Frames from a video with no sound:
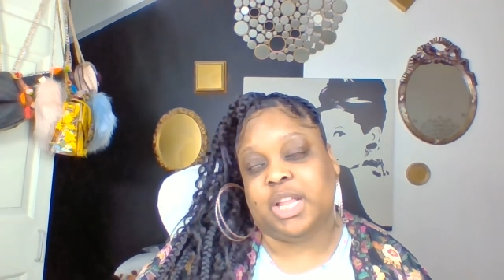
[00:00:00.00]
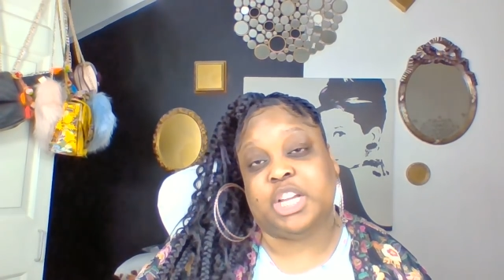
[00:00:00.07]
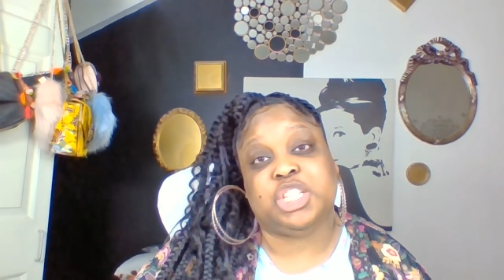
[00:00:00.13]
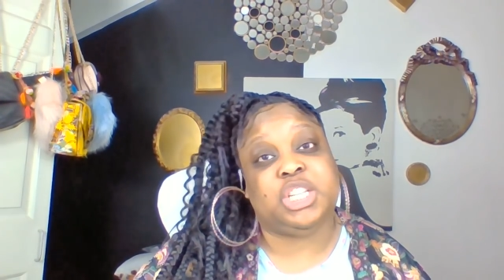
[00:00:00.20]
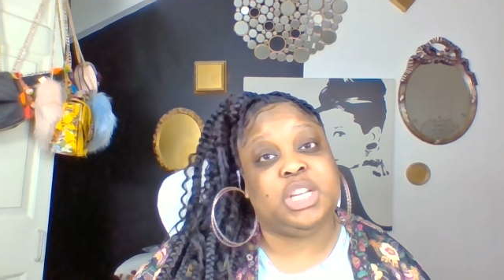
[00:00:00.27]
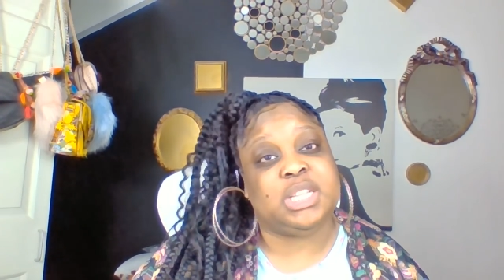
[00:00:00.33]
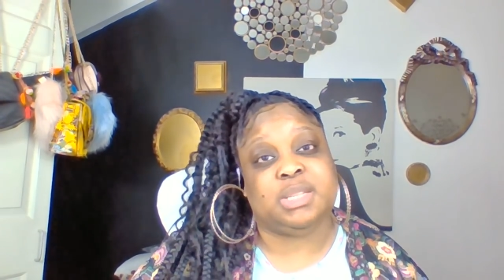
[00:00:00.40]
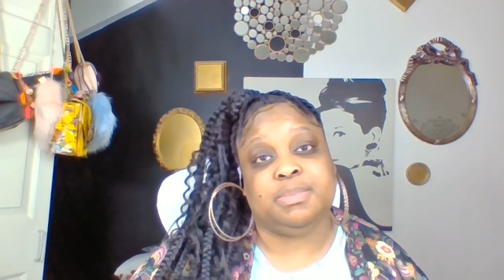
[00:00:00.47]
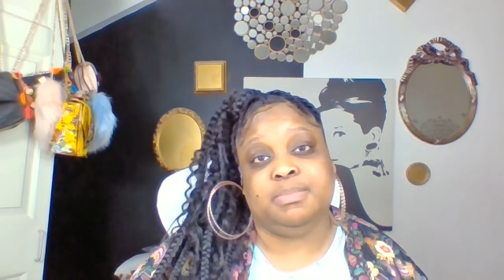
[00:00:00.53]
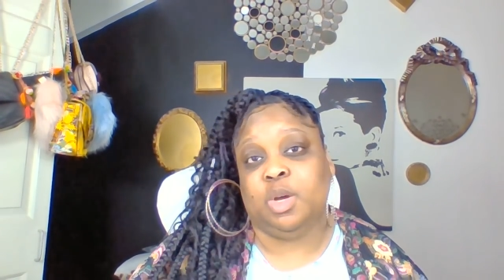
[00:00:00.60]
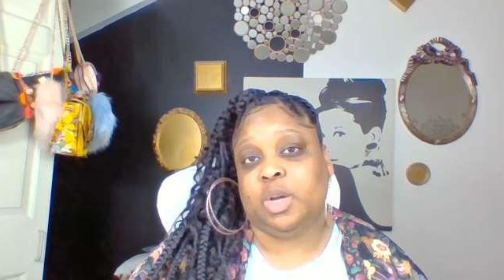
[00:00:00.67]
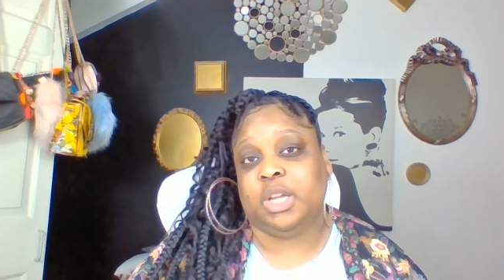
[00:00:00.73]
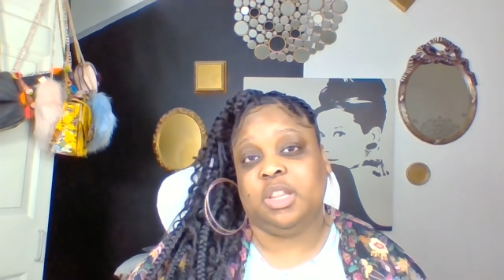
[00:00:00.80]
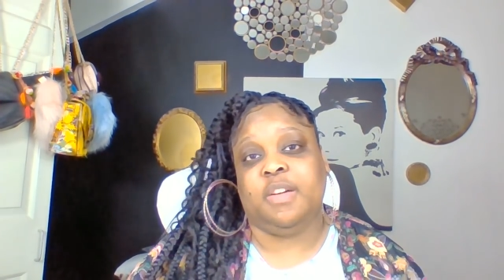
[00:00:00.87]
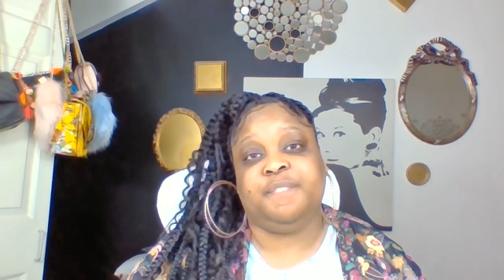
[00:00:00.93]
Like, she is
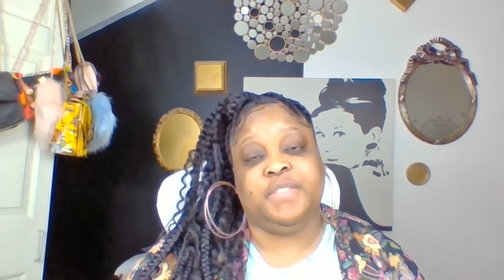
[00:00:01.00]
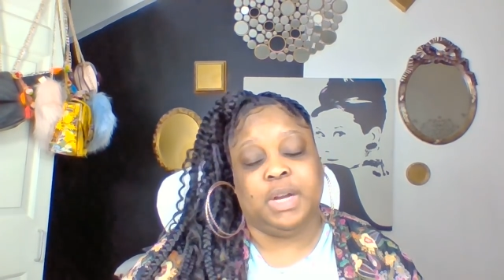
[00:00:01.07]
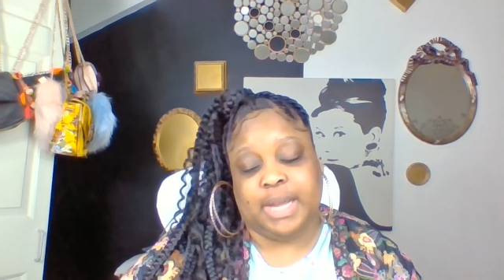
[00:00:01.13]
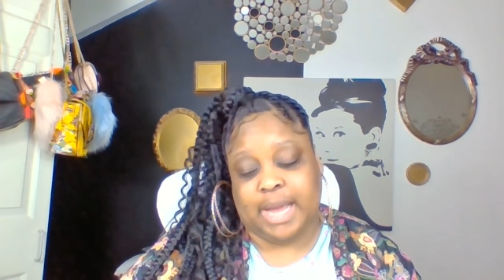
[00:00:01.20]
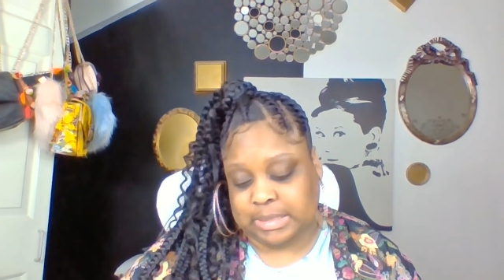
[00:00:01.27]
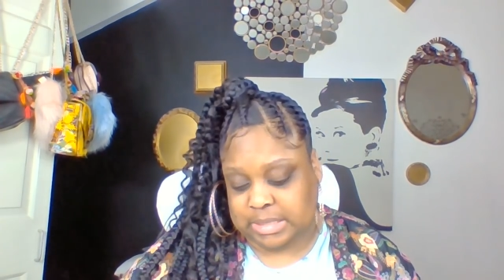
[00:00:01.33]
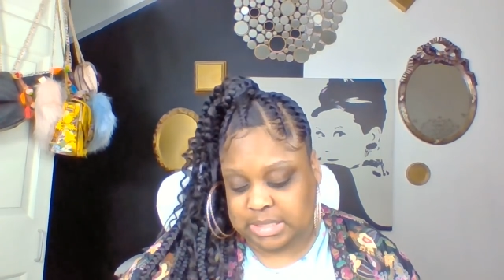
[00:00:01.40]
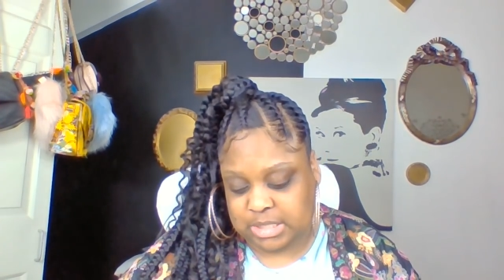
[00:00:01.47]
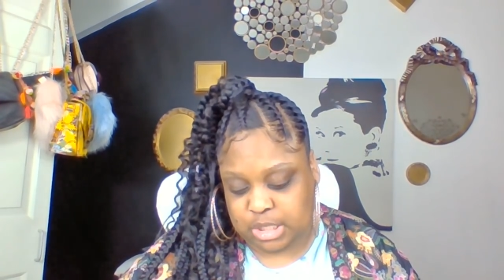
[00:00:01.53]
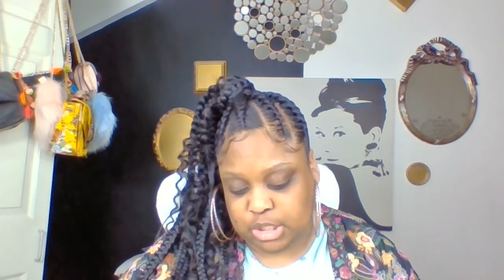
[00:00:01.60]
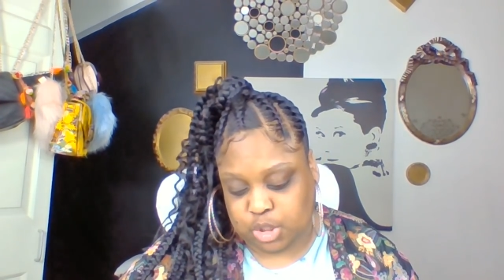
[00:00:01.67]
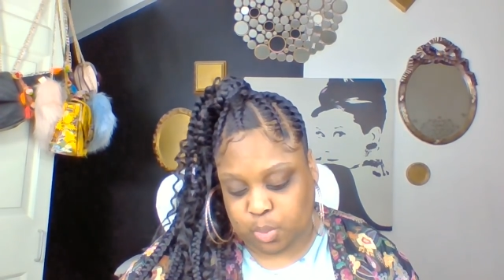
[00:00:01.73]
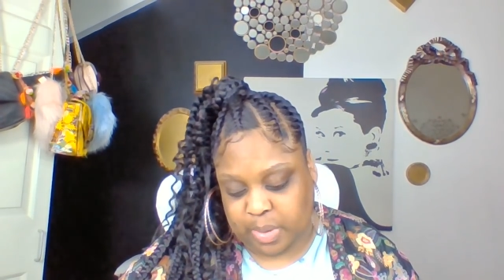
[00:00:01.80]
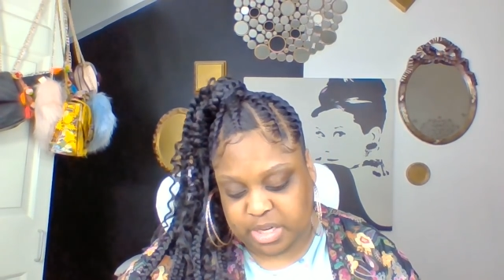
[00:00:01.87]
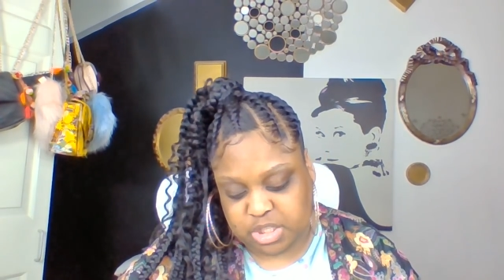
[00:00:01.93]
milking the fuck out this
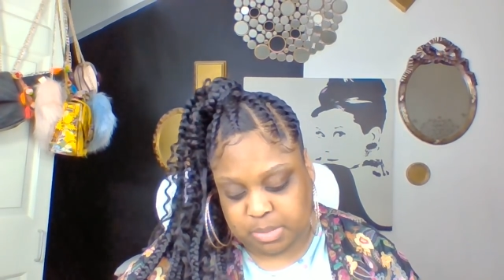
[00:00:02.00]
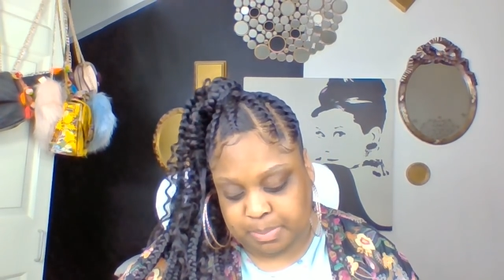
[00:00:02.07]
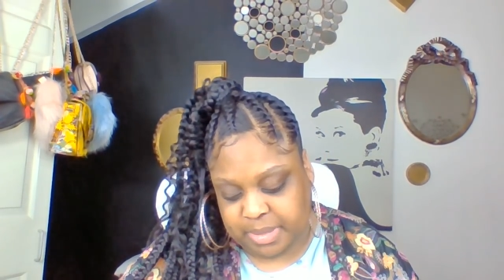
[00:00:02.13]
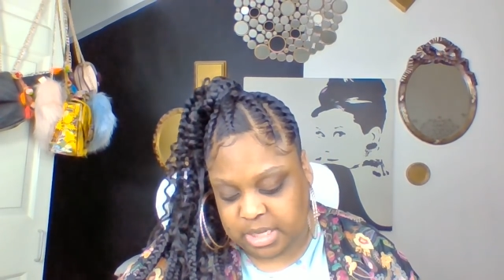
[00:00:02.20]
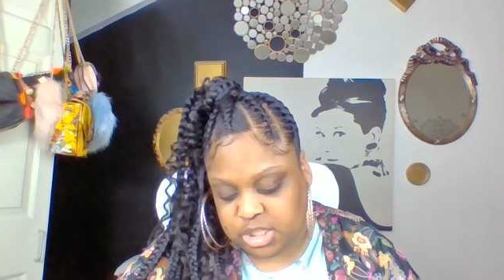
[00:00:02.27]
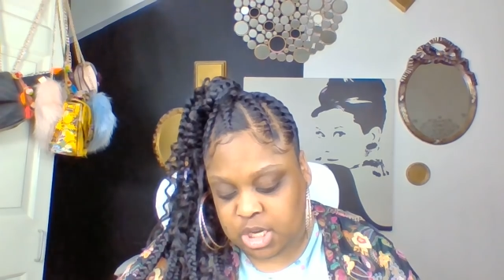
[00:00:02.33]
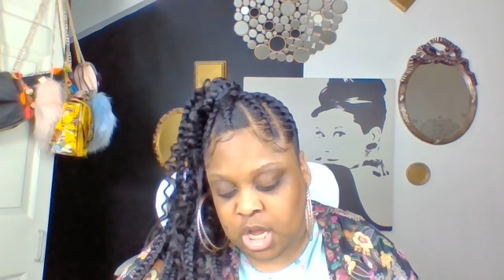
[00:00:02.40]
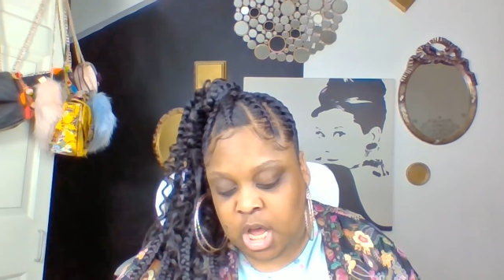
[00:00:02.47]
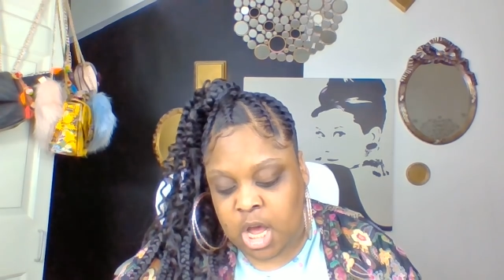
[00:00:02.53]
situation, bitch.